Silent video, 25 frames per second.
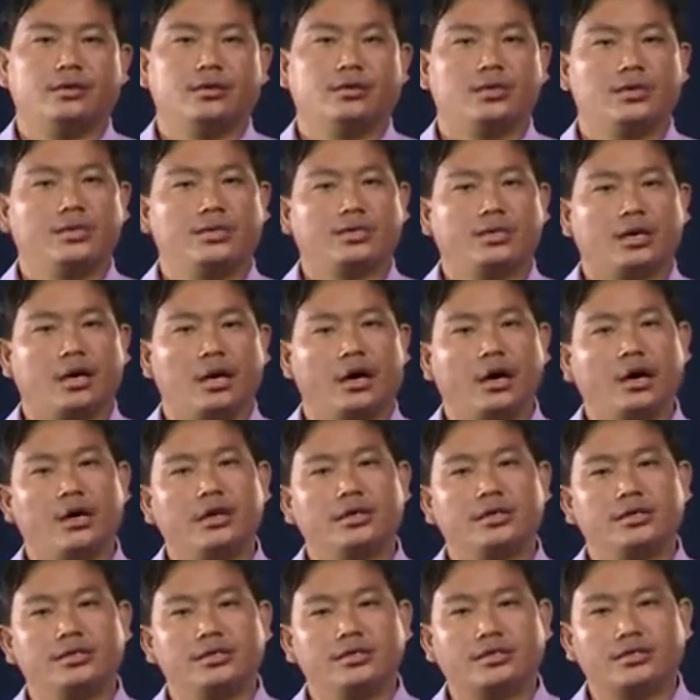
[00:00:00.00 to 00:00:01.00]
which are
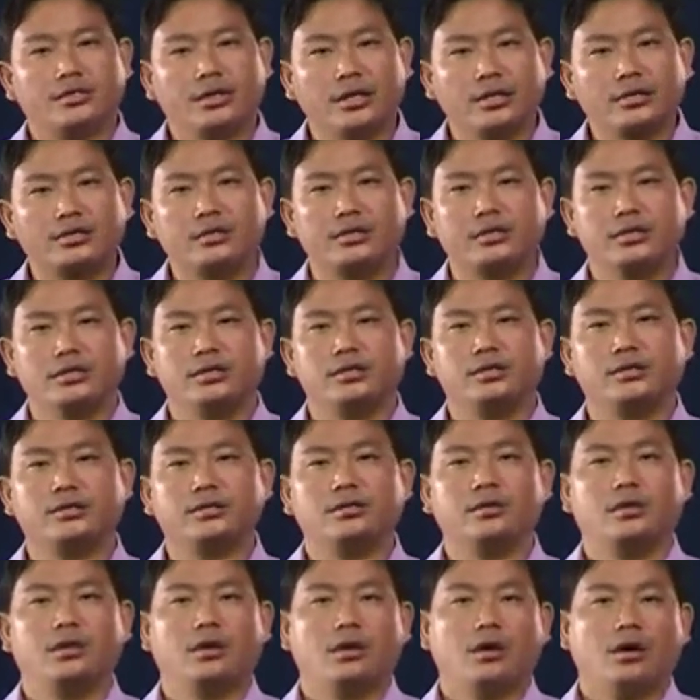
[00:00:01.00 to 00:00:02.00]

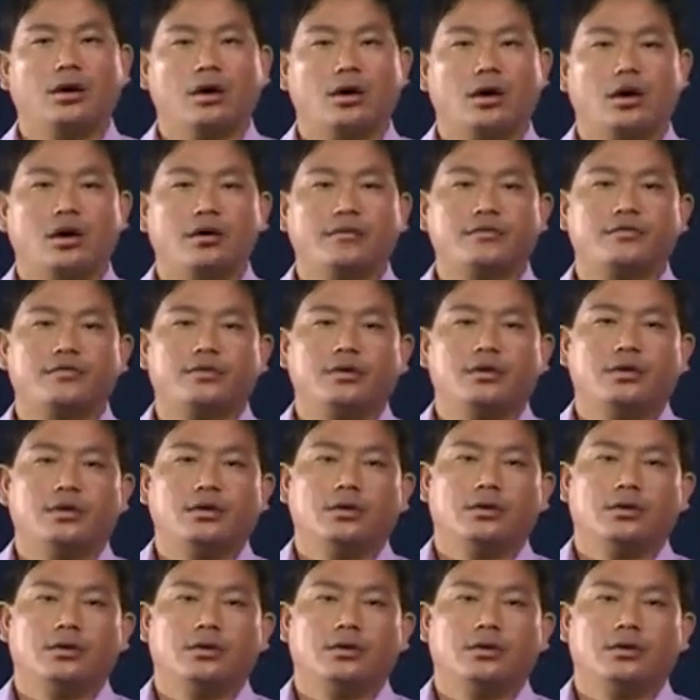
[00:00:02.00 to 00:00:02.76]
instructors of